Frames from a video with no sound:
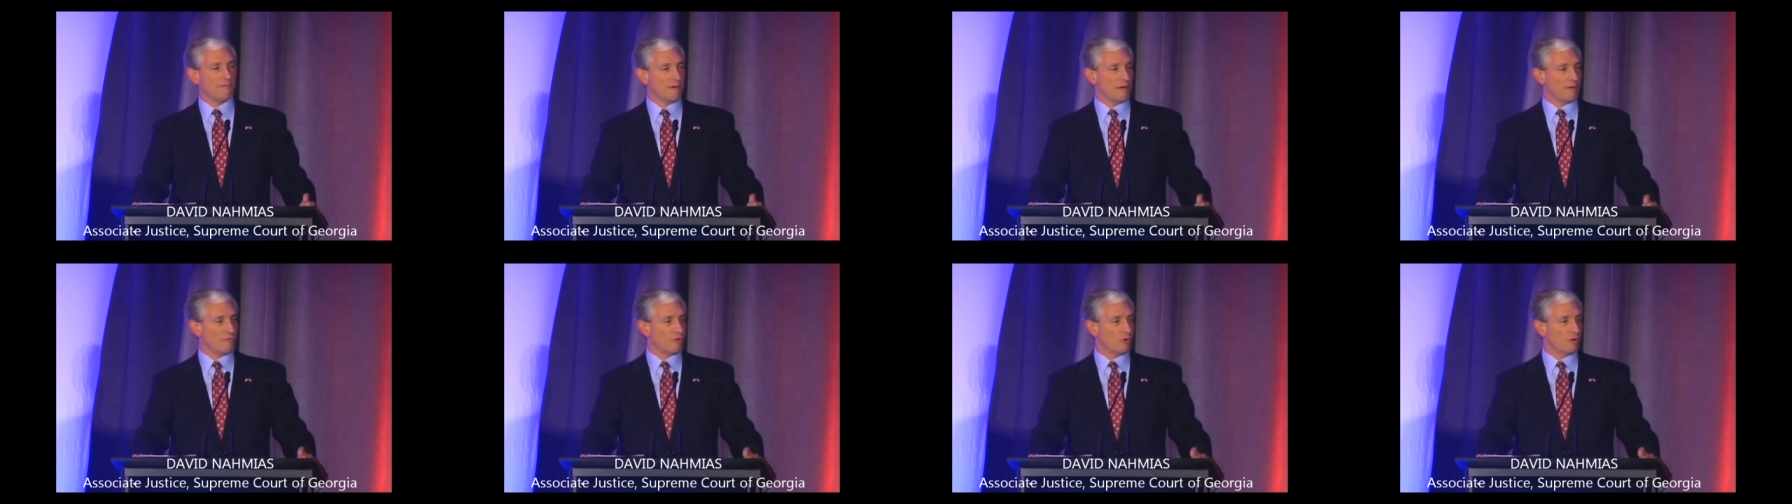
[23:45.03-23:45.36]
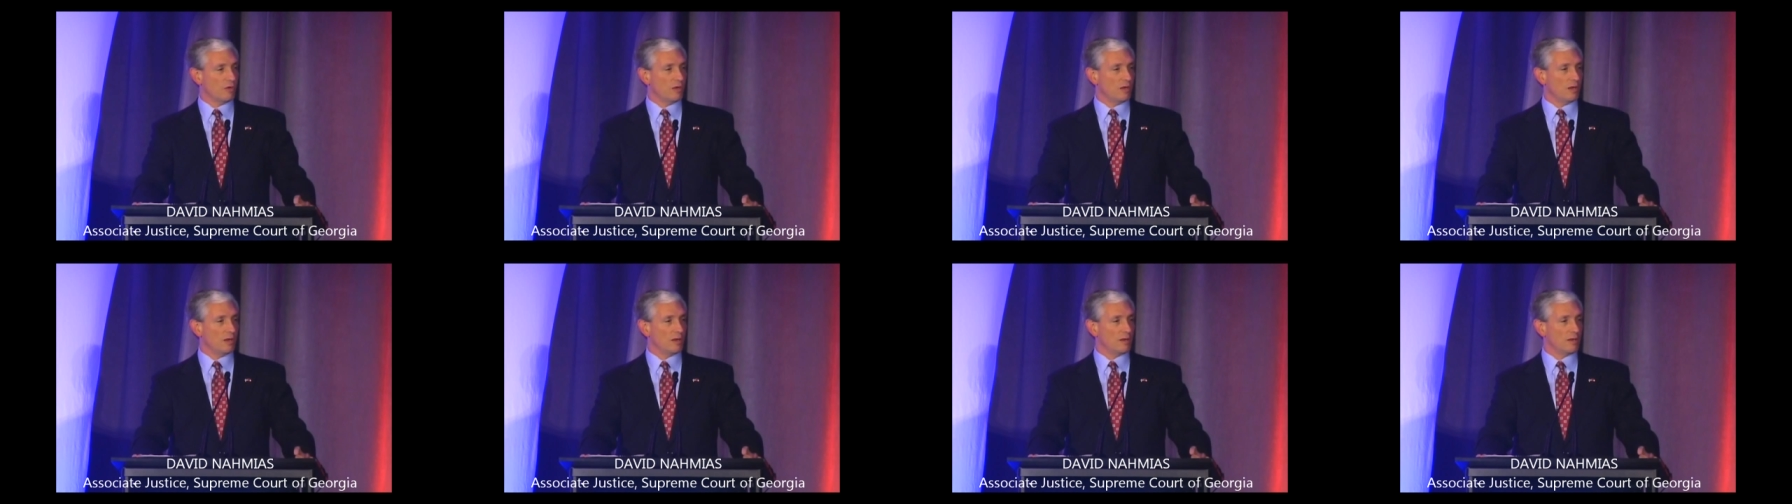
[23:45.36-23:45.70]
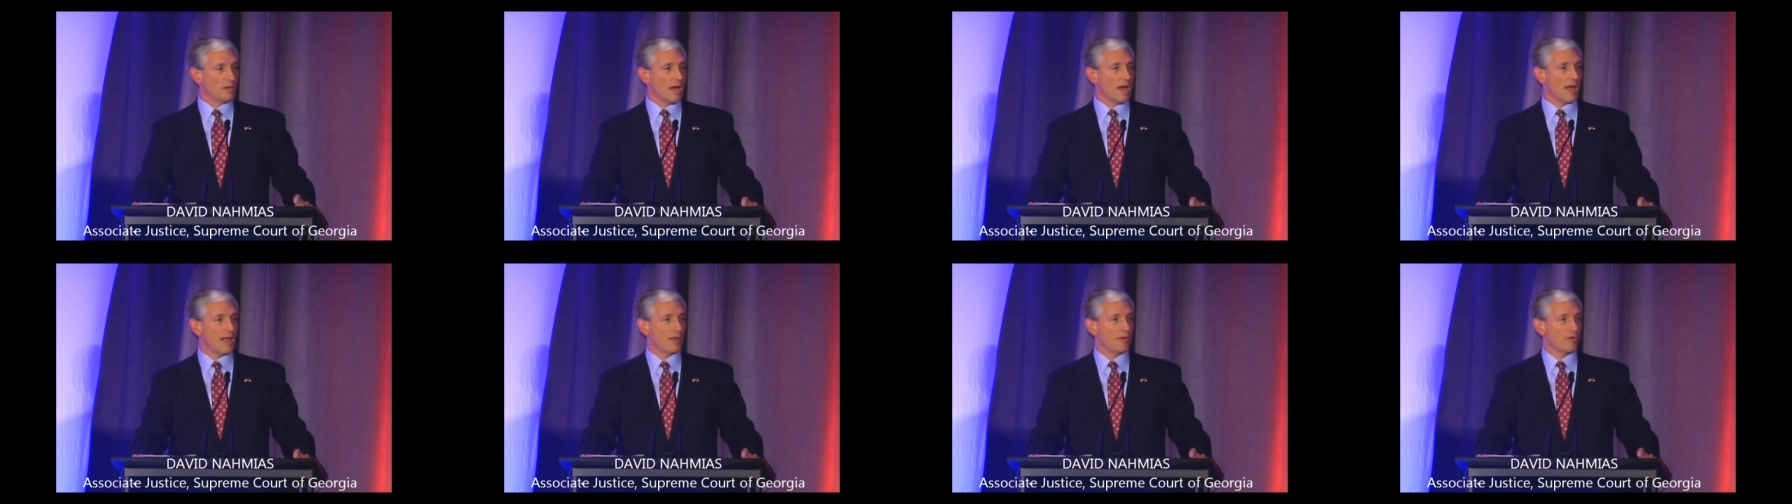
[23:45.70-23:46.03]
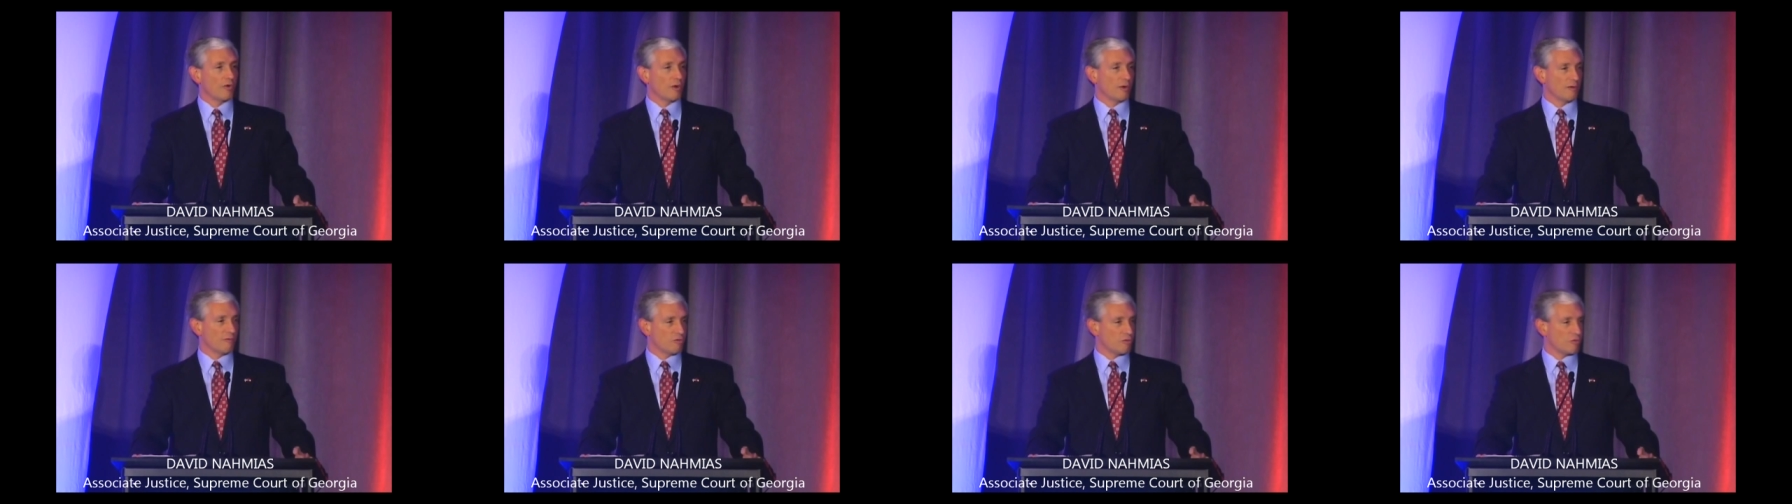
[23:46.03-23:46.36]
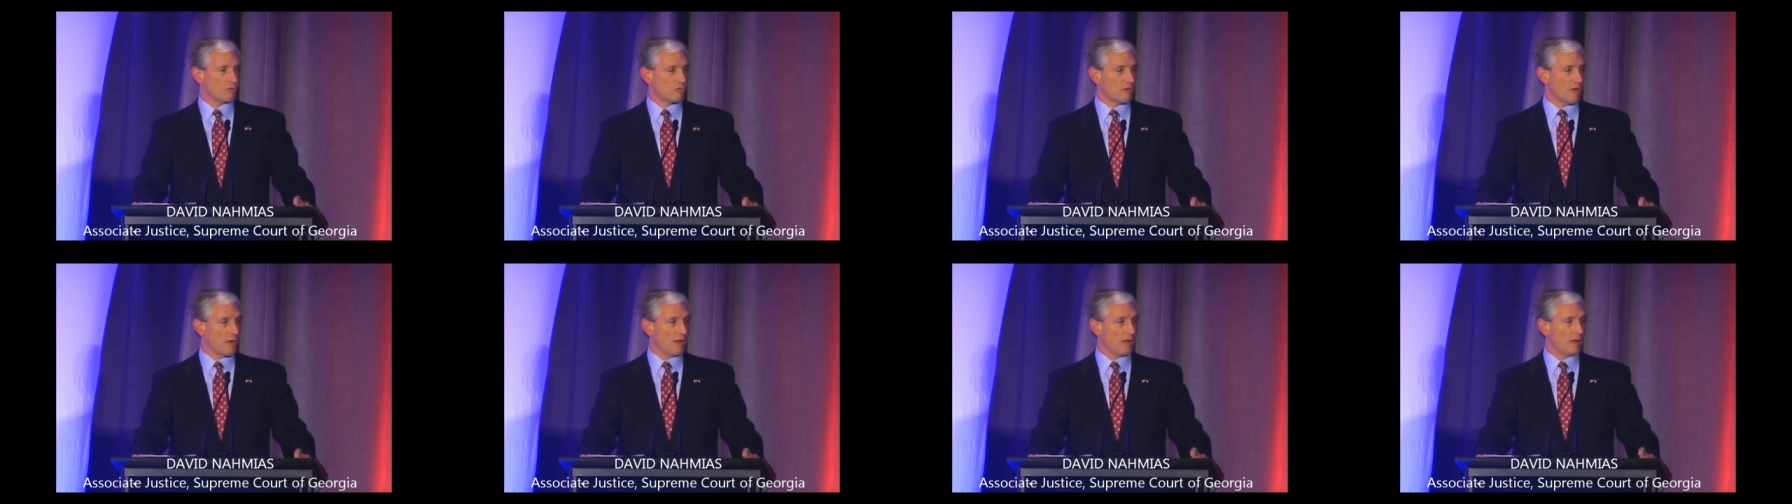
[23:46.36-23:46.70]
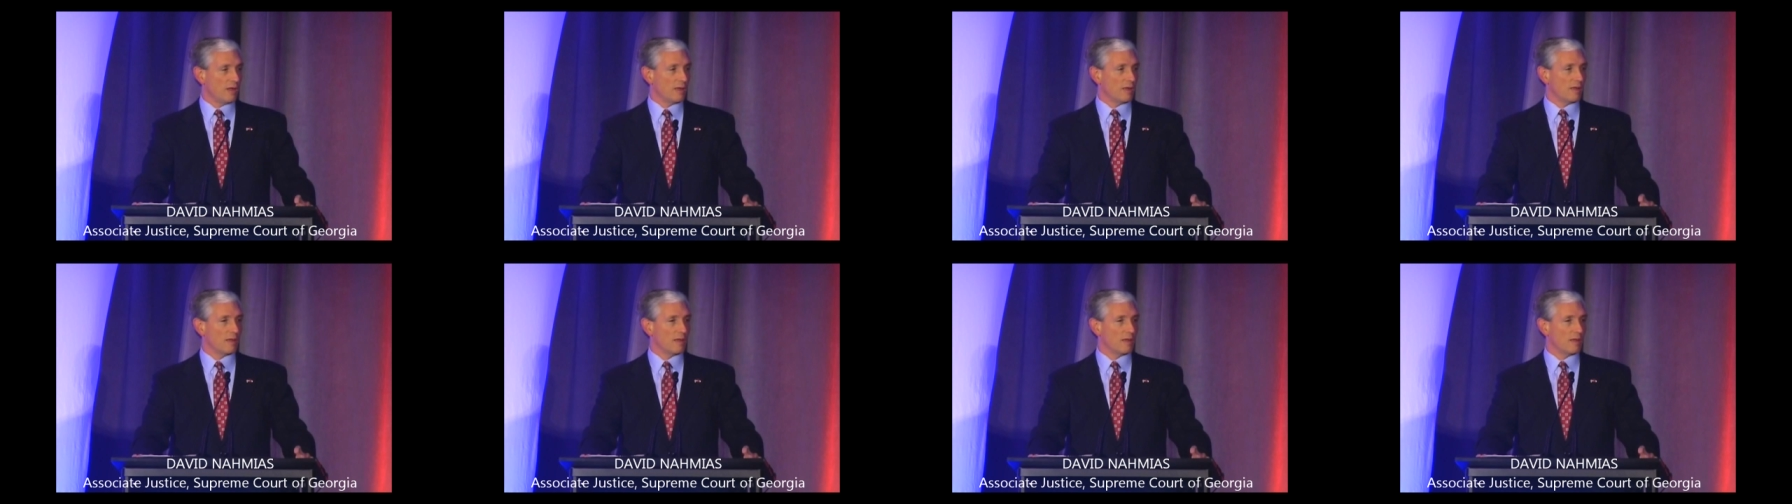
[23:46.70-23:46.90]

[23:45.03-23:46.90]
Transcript: every dollar of state